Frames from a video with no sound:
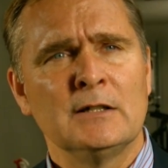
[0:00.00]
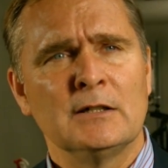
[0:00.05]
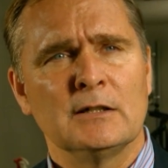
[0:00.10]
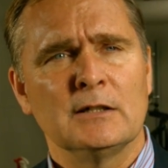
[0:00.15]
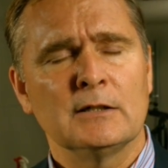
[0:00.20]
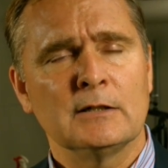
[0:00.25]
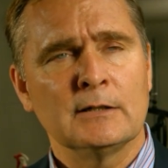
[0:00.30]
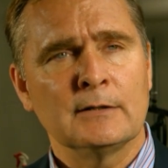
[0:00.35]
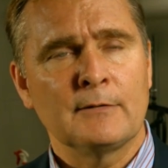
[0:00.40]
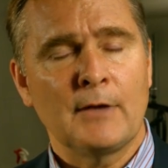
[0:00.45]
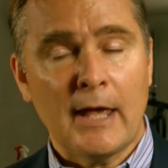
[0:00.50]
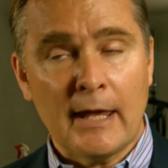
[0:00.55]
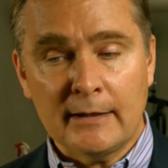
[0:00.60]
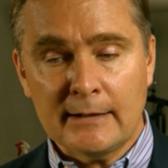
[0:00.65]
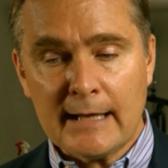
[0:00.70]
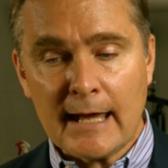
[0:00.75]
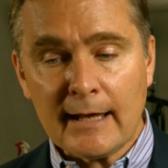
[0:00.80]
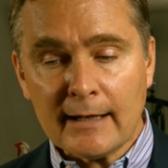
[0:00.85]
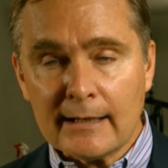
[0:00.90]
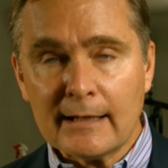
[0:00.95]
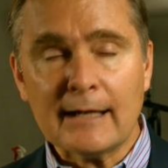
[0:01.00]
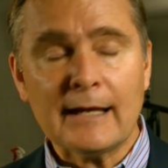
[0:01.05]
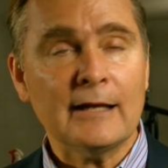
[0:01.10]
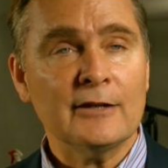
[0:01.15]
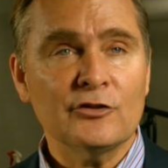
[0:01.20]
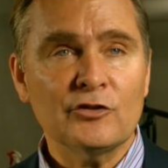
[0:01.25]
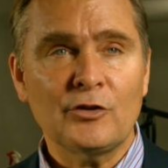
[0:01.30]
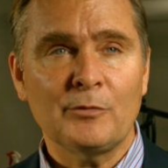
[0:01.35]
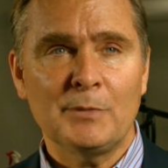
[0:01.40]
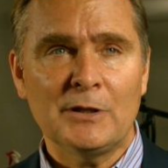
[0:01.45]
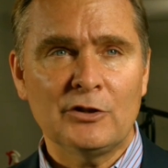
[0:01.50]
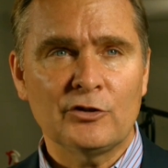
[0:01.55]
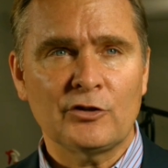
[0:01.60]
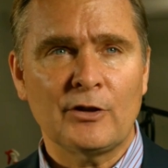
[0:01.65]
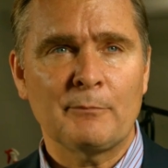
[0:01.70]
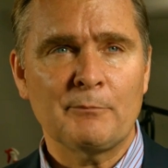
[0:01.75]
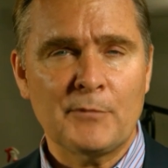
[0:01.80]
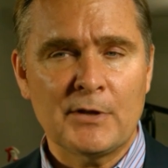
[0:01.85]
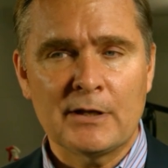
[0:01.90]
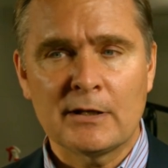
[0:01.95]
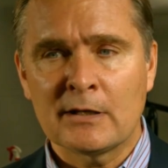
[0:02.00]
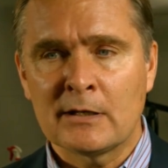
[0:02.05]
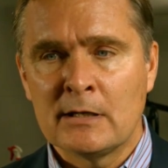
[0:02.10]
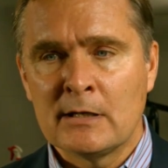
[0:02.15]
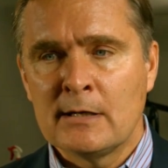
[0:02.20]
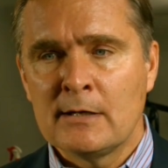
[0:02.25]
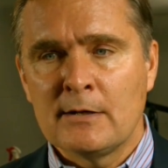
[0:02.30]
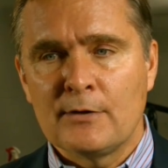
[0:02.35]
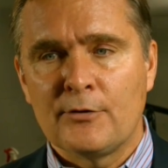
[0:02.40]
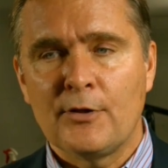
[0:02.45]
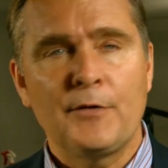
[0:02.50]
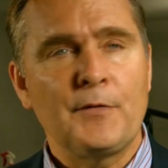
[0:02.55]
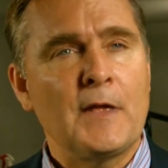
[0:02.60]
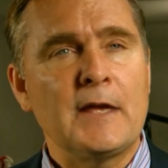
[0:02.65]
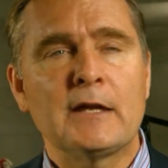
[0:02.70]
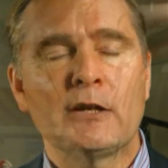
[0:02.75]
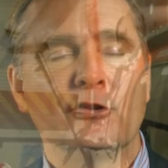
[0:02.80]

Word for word: uh, and yet it has to be something that they